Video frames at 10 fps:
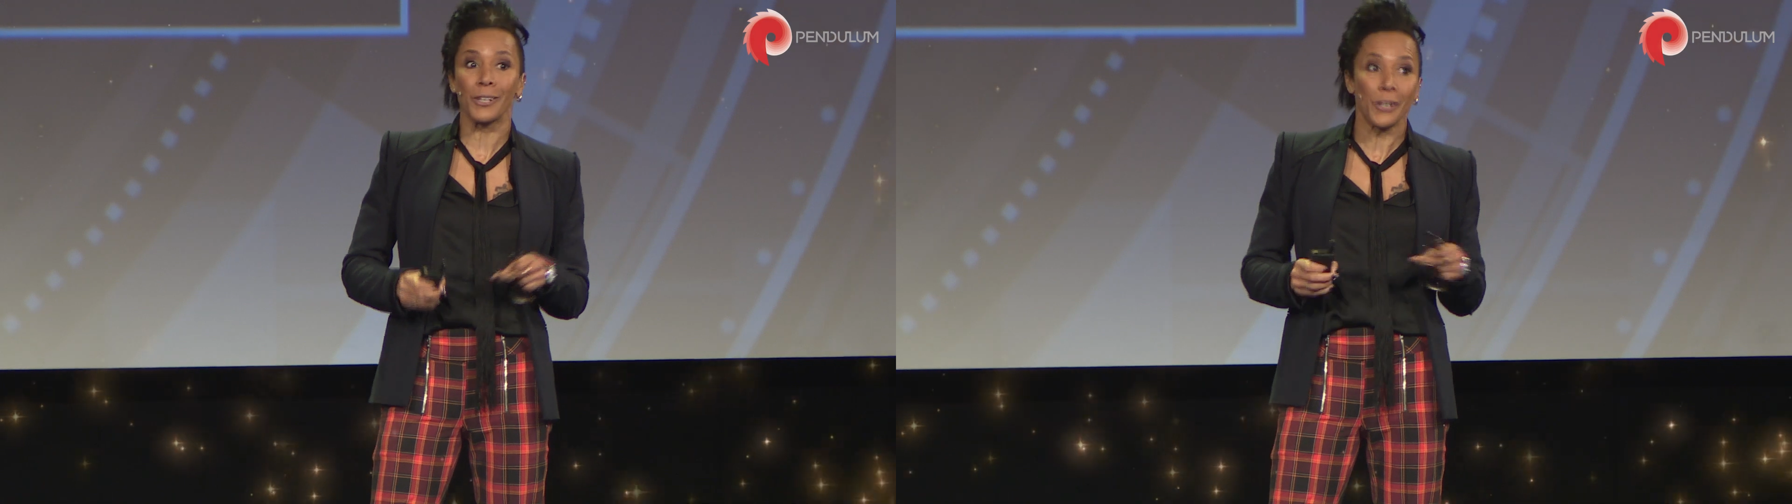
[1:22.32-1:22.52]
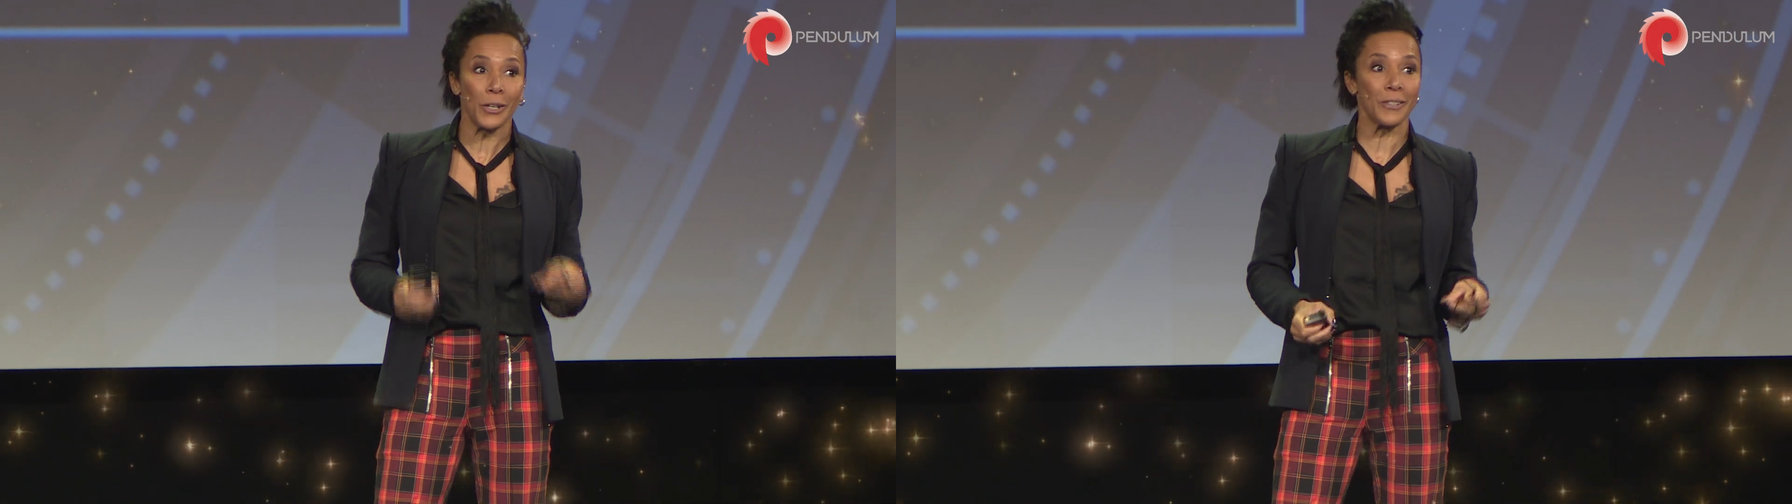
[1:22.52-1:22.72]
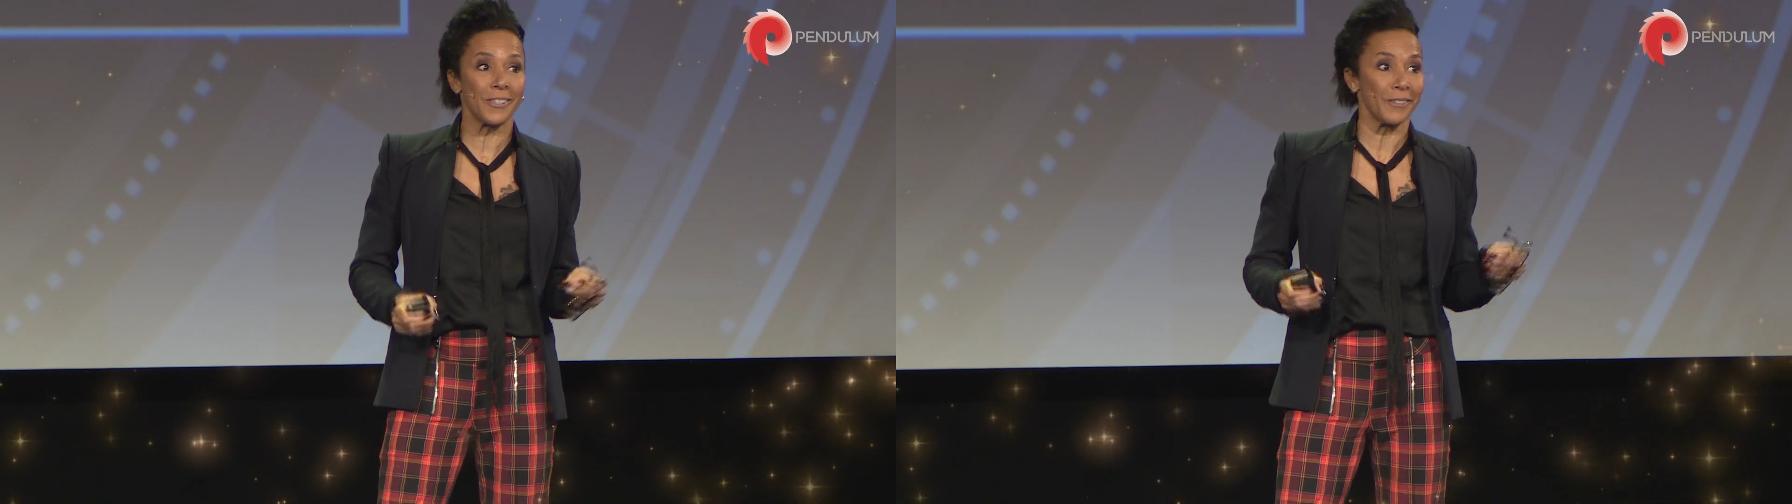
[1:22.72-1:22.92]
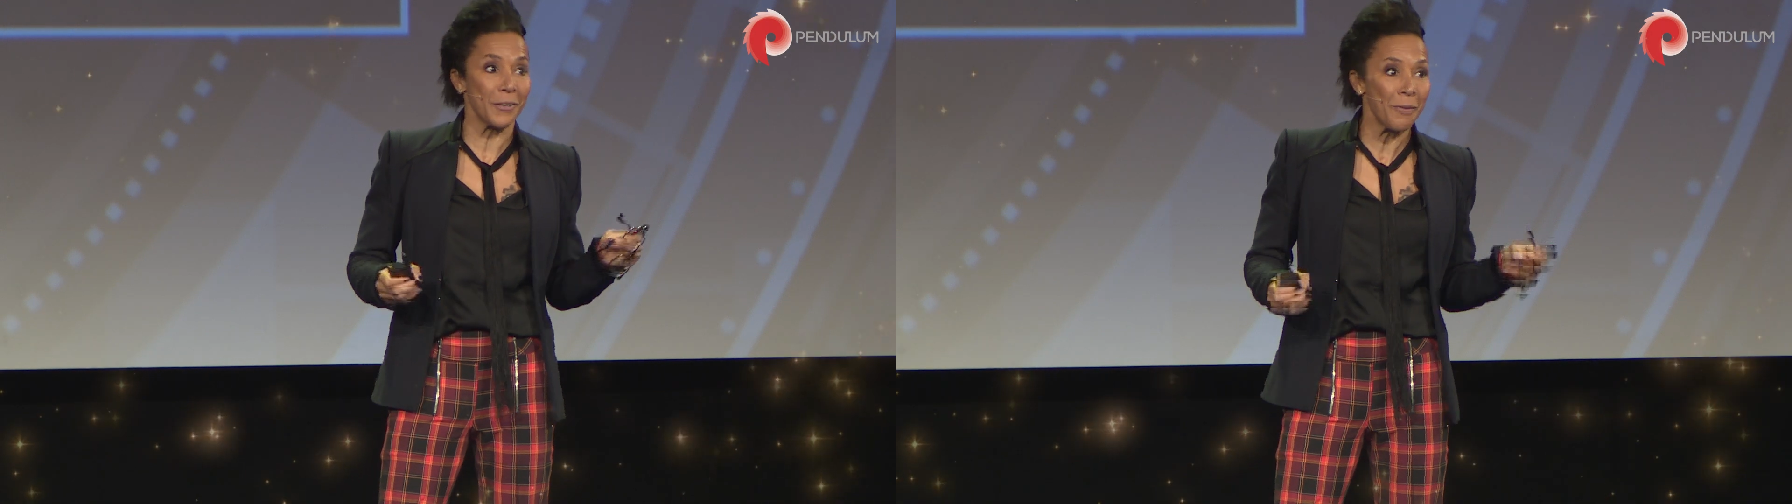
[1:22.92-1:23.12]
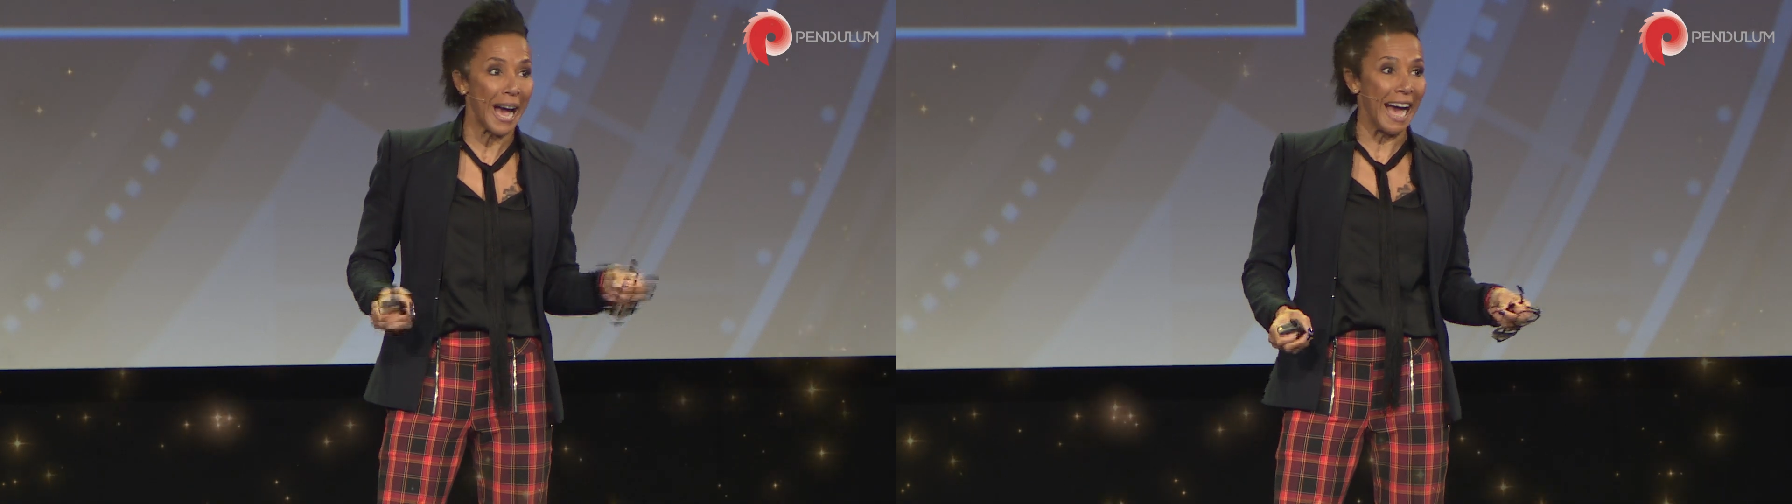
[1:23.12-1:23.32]
good
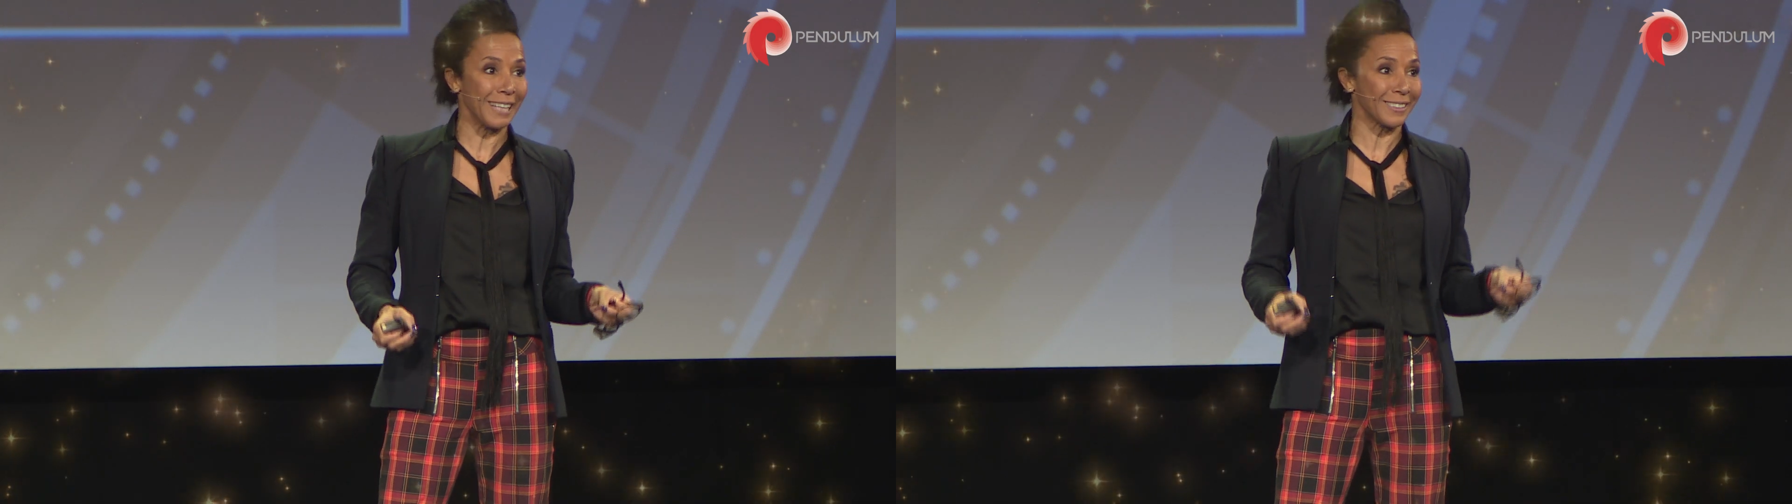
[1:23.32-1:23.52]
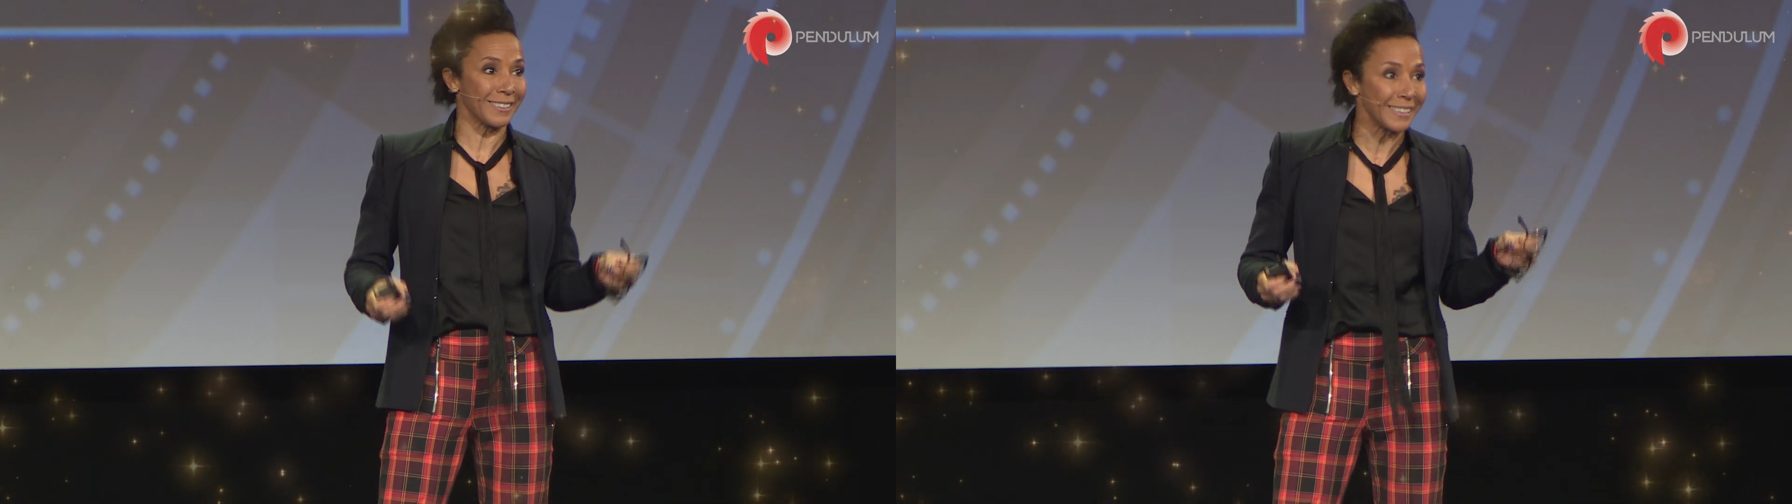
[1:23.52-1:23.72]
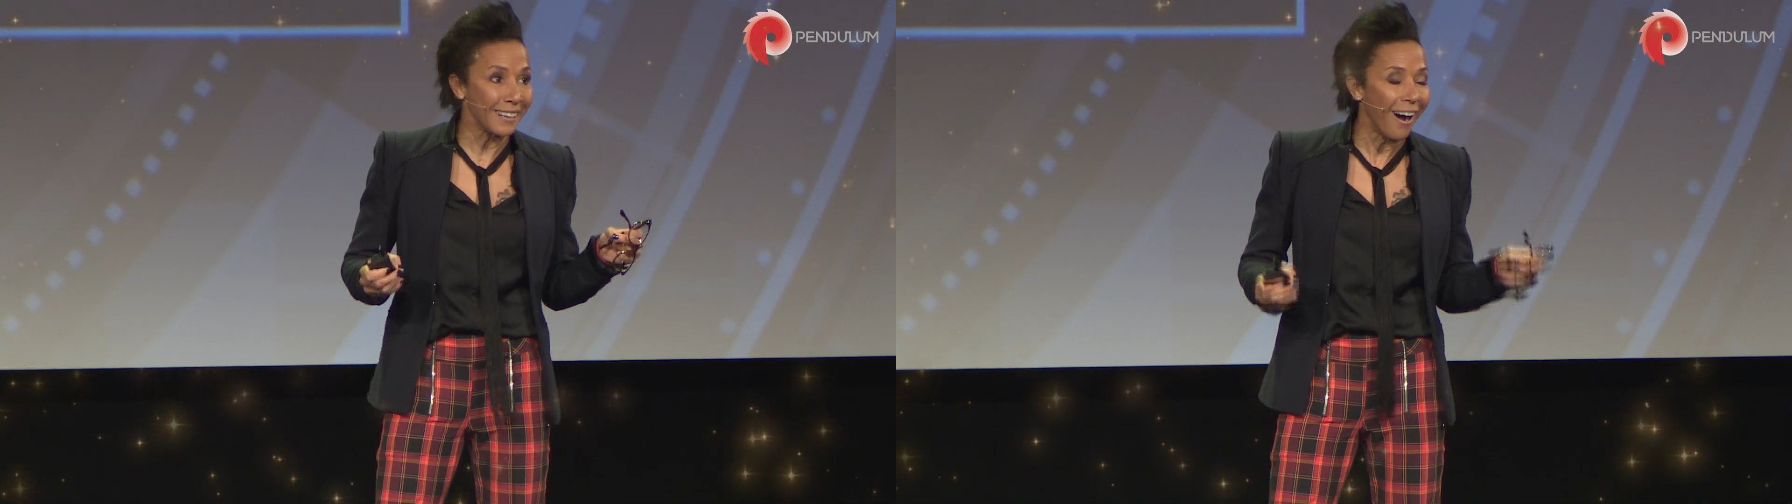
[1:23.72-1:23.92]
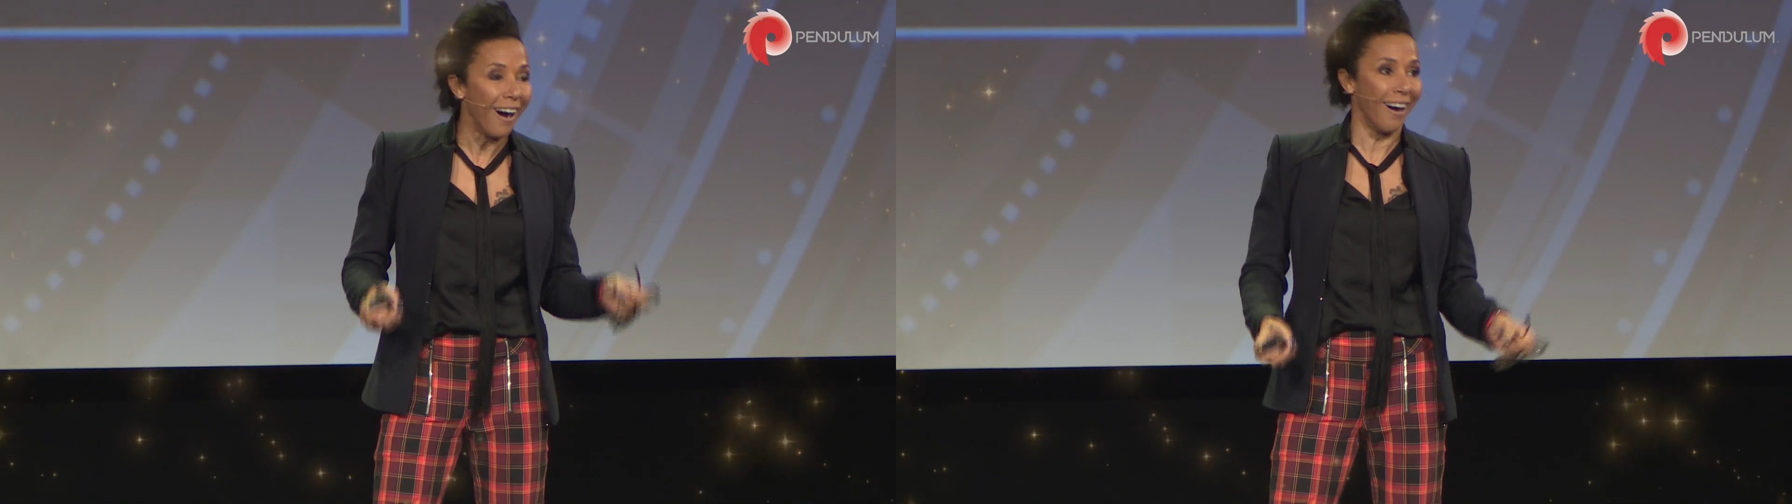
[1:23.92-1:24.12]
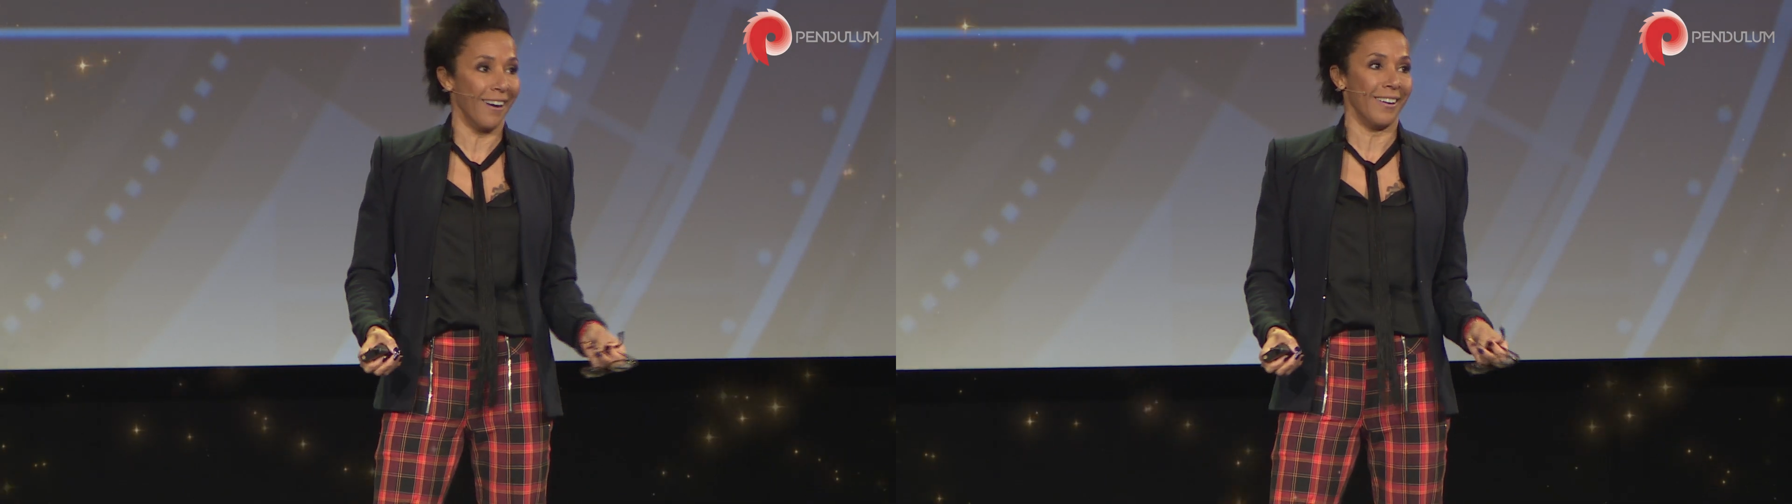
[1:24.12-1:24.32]
you actually
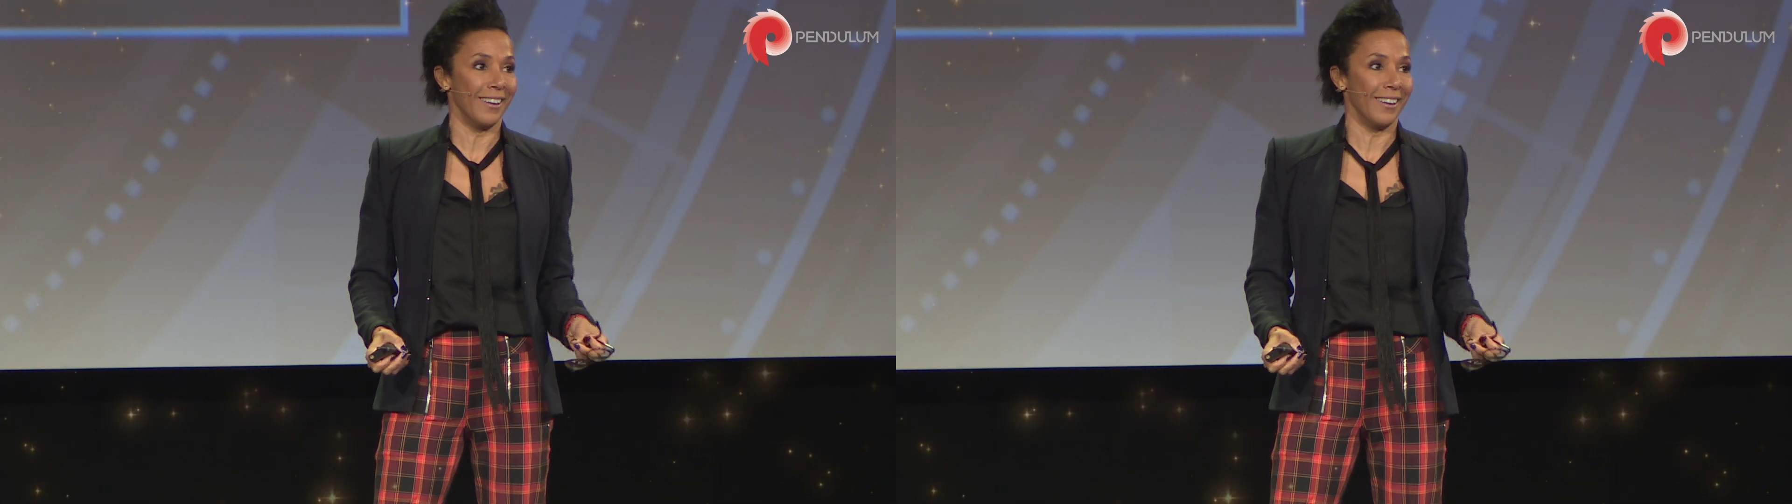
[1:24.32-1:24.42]
are?